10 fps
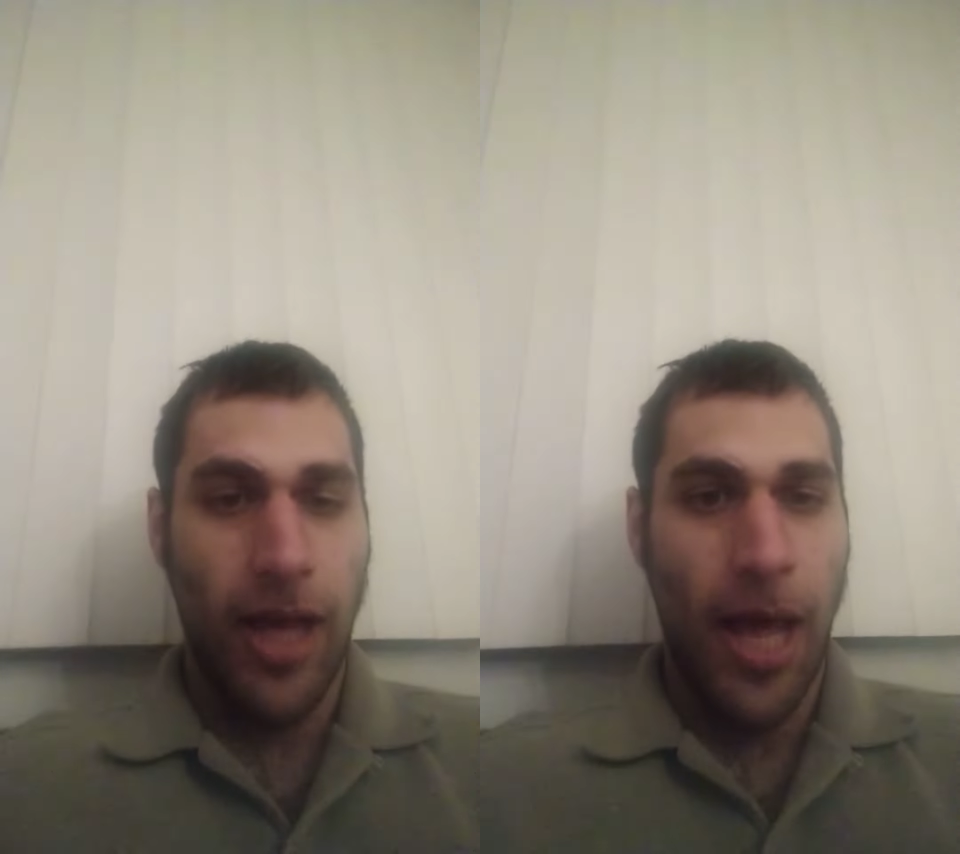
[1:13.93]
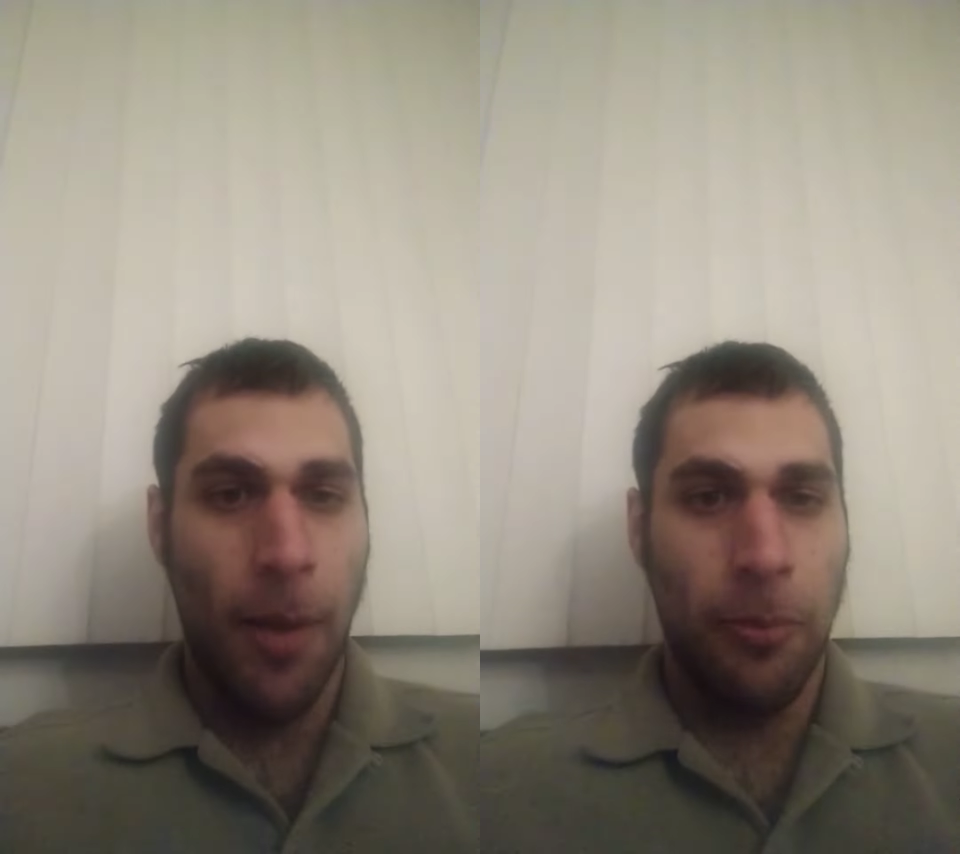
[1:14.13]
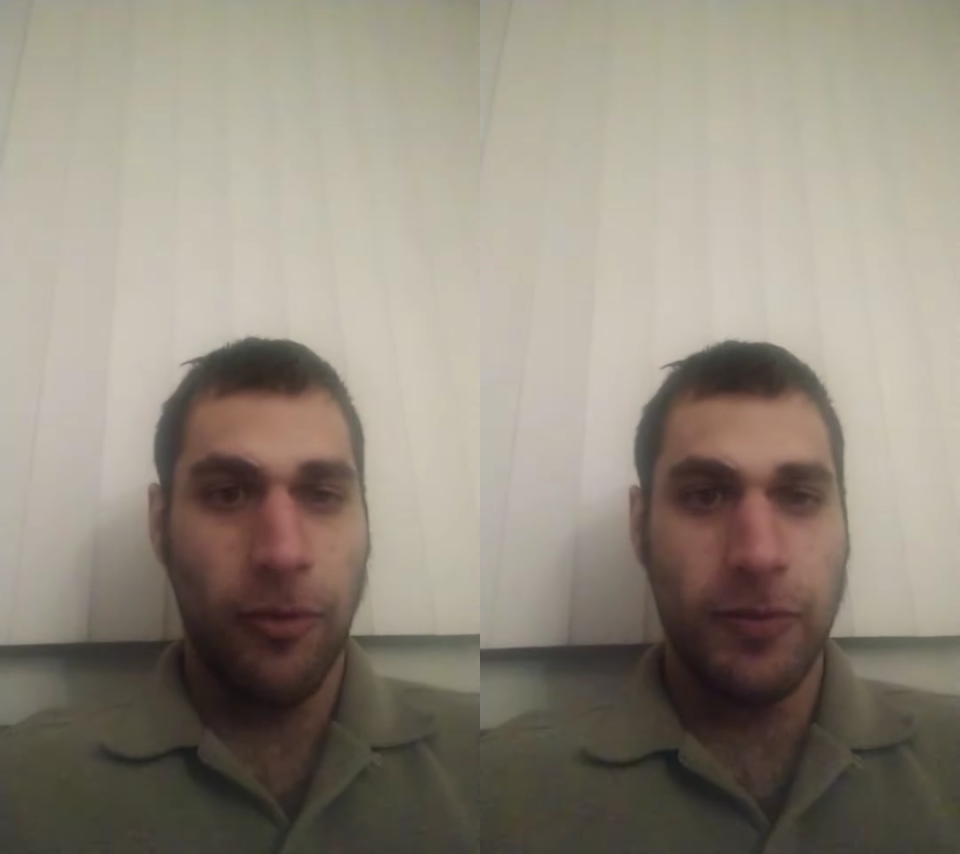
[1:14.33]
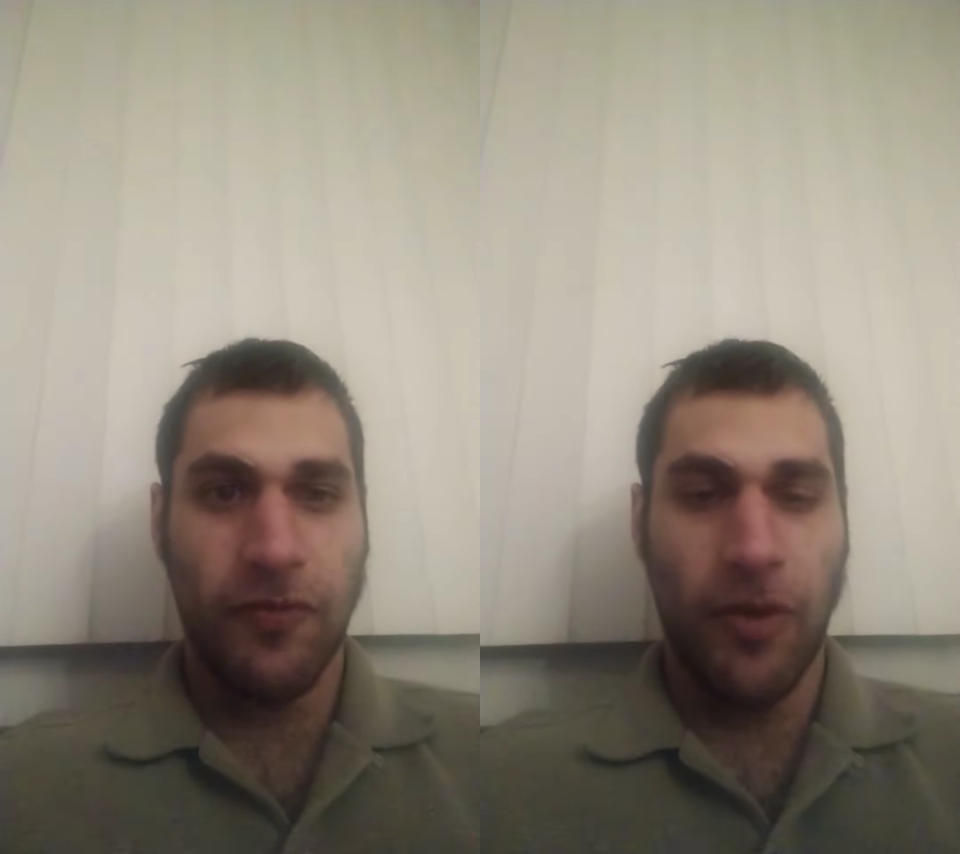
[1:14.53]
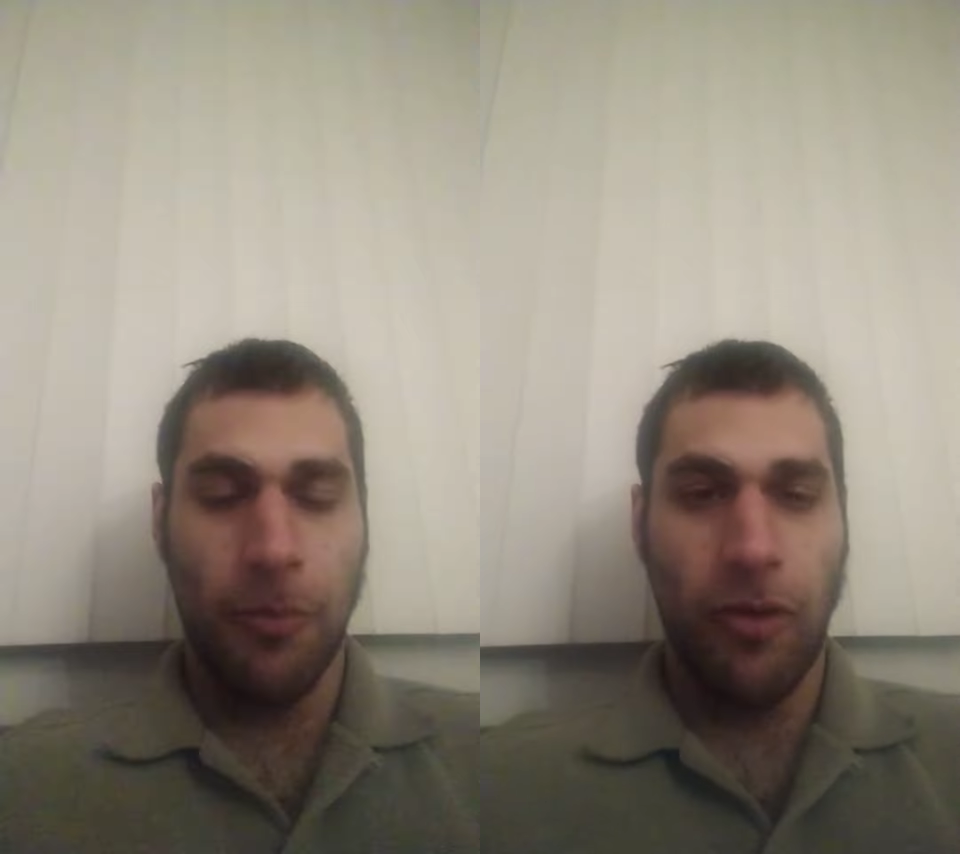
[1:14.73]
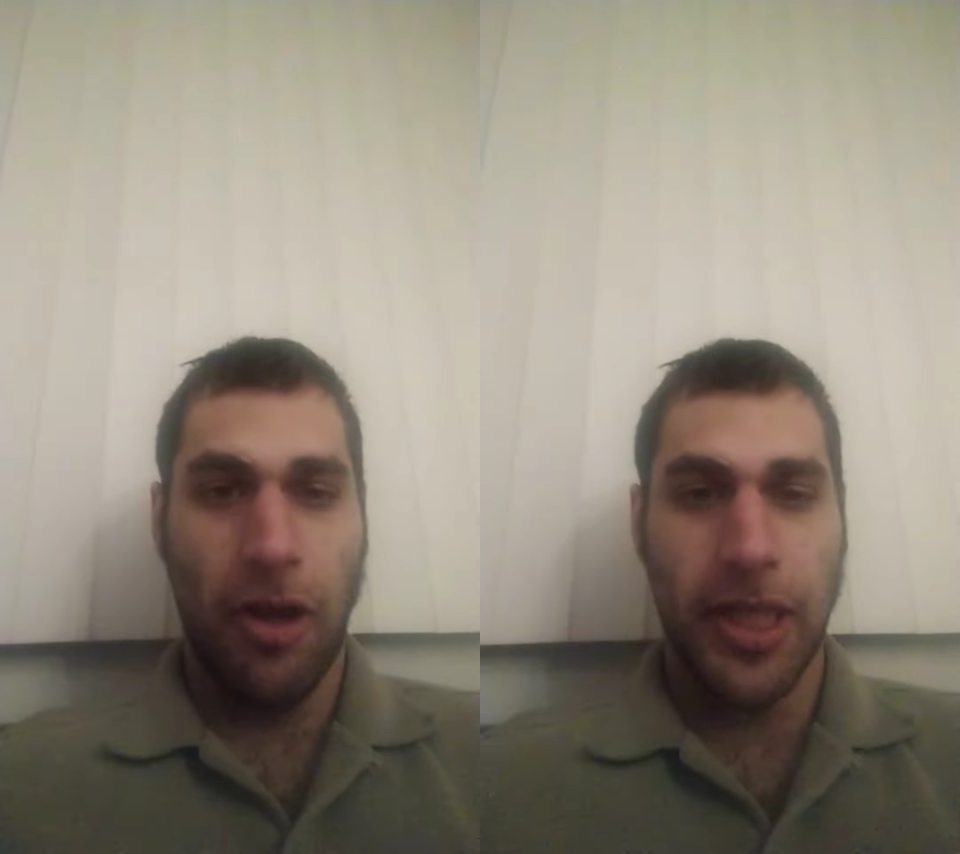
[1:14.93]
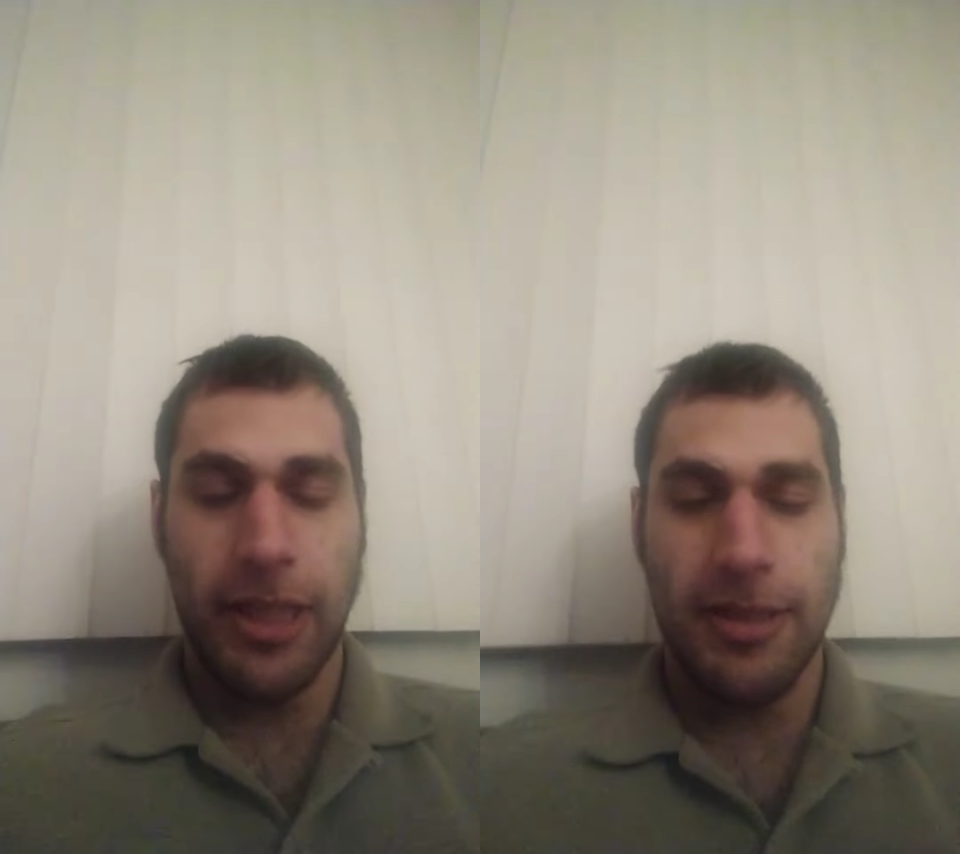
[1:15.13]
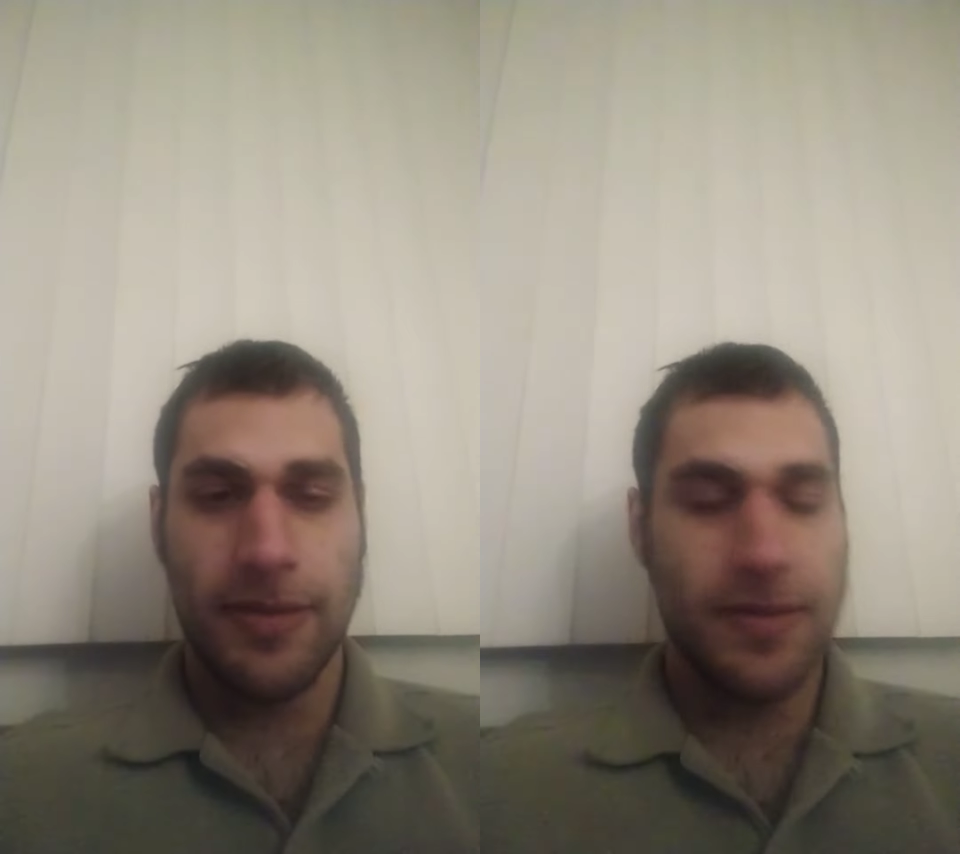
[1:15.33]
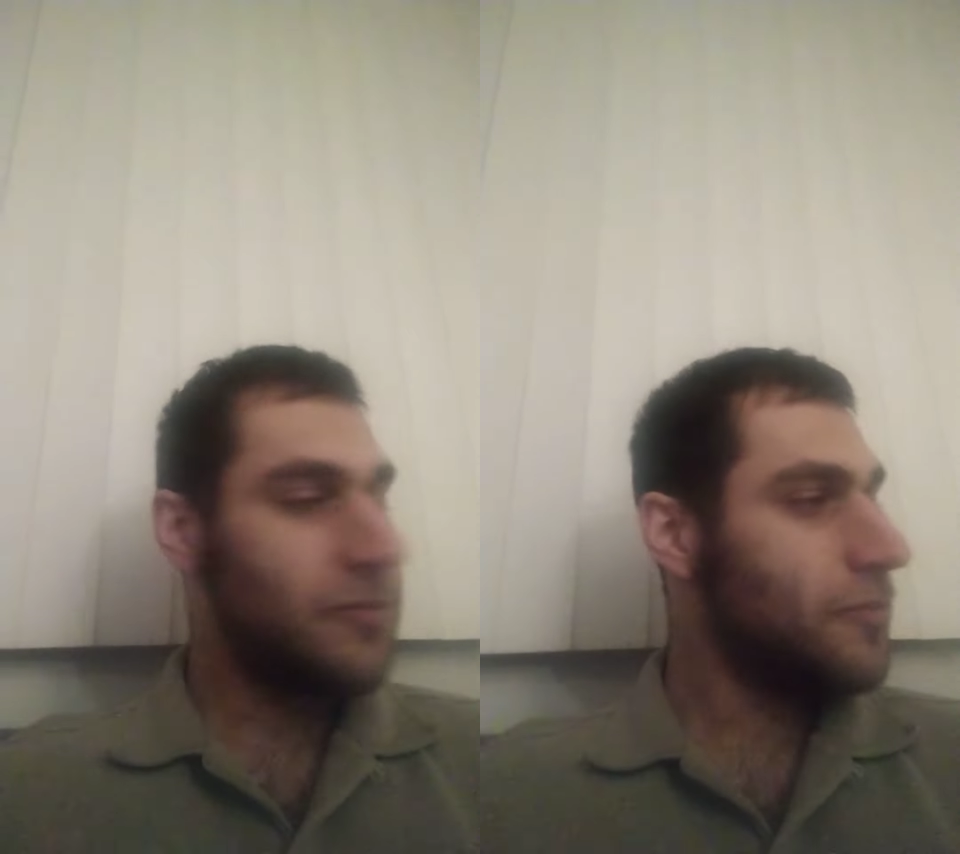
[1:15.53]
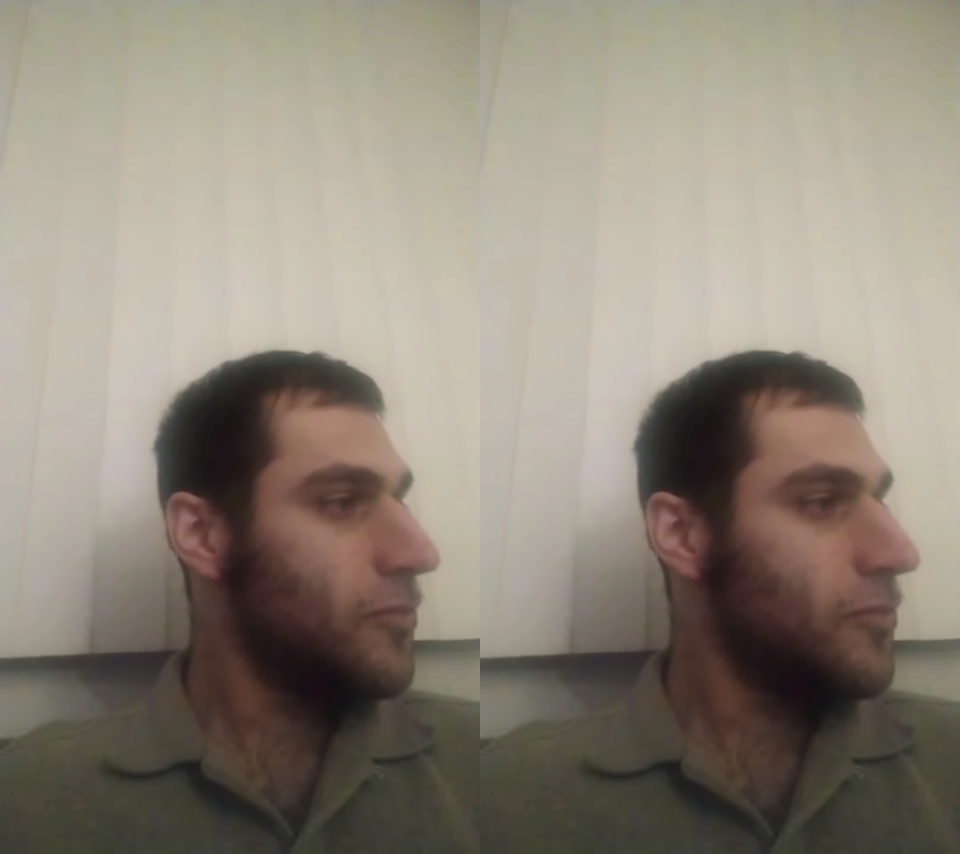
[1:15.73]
apples from Lucky's.